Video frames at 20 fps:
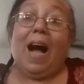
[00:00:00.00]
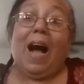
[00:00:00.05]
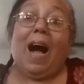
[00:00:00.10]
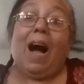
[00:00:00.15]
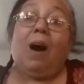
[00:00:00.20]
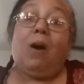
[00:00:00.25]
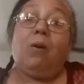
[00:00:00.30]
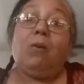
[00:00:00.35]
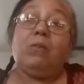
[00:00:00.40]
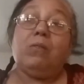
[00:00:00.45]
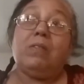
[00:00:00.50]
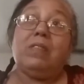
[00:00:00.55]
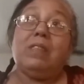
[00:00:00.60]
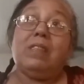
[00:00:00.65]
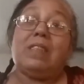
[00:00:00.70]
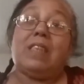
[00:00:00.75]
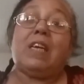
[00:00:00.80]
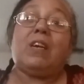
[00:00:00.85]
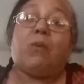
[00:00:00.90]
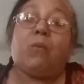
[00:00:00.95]
how
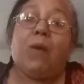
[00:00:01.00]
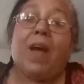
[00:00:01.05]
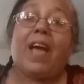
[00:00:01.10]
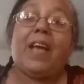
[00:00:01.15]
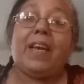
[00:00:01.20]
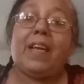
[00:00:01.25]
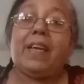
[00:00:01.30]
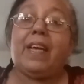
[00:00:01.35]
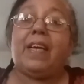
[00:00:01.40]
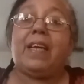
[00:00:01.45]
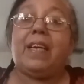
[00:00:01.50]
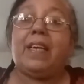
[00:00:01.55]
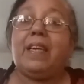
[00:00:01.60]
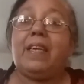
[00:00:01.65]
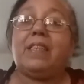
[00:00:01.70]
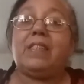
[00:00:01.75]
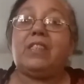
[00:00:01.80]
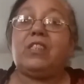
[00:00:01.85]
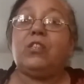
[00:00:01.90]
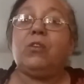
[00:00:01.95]
degrading it
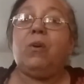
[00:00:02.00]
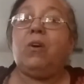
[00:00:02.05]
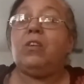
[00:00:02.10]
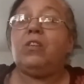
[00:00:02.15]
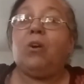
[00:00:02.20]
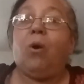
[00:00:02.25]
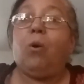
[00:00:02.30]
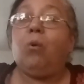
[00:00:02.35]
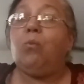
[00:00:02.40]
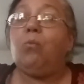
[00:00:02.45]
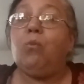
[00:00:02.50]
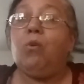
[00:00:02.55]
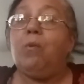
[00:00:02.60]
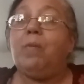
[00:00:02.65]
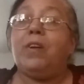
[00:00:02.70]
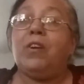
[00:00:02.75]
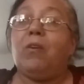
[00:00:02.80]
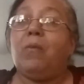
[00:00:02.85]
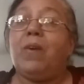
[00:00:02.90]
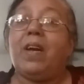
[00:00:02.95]
is. You're an old
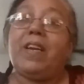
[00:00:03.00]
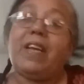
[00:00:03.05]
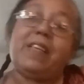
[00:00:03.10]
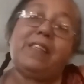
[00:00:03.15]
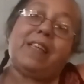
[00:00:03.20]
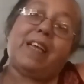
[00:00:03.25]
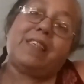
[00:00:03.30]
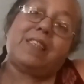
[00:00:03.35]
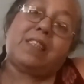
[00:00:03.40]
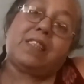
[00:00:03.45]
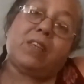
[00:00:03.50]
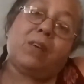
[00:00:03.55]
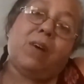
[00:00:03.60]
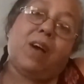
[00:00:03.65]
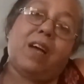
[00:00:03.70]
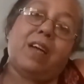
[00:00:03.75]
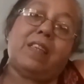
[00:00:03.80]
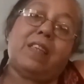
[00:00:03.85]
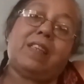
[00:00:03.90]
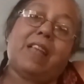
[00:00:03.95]
woman already. They
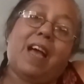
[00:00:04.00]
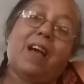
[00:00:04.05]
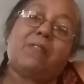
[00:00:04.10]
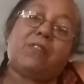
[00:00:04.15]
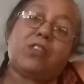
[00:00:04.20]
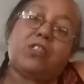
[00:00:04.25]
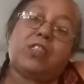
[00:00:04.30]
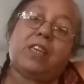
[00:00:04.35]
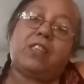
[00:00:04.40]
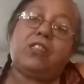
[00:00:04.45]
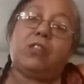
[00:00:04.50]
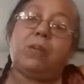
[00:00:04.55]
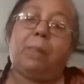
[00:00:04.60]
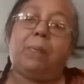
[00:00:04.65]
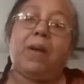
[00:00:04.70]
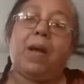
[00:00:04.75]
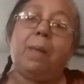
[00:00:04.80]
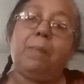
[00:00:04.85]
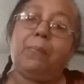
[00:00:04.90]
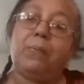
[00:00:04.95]
have to change your
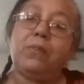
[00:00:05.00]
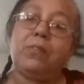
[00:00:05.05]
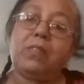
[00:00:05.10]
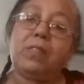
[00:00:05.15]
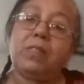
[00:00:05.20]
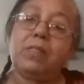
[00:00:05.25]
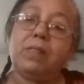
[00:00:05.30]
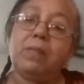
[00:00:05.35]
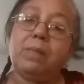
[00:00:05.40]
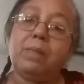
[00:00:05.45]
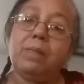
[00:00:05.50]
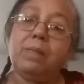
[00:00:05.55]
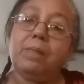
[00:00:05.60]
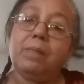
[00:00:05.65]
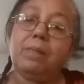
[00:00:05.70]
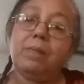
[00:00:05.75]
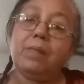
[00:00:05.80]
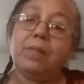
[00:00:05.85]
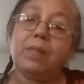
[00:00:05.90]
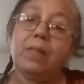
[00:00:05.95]
Pampers
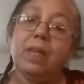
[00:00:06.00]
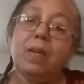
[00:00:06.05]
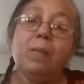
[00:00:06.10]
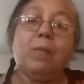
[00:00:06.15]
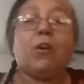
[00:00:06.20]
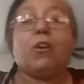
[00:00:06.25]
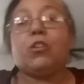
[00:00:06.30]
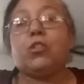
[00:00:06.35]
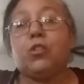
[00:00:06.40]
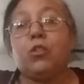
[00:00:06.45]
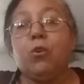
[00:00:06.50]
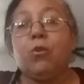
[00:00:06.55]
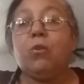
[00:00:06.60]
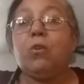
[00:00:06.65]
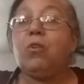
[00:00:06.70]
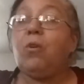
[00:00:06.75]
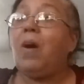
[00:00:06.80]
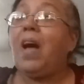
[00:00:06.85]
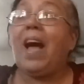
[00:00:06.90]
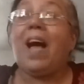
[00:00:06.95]
because
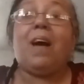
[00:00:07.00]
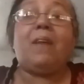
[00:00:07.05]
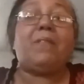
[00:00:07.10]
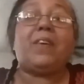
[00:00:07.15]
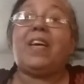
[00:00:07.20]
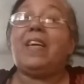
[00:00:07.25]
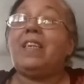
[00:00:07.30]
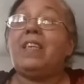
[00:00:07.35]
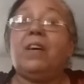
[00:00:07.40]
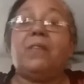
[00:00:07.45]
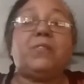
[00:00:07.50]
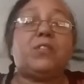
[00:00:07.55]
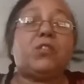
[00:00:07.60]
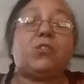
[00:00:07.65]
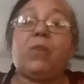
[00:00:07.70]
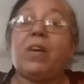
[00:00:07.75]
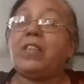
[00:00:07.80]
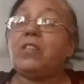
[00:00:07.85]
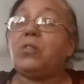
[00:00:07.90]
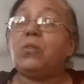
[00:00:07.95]
you don't have enough
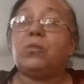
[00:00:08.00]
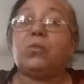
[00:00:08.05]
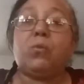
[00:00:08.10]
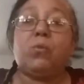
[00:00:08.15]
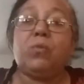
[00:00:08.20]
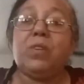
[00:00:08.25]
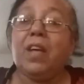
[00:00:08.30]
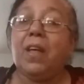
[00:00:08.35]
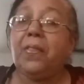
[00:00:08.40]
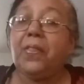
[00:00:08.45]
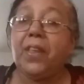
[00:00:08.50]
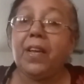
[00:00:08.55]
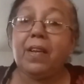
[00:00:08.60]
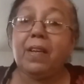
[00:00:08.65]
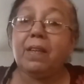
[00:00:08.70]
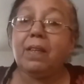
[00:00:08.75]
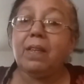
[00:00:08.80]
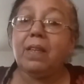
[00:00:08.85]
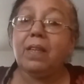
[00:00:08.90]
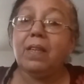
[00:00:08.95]
strength to do
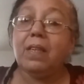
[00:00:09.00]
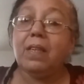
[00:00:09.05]
nothing.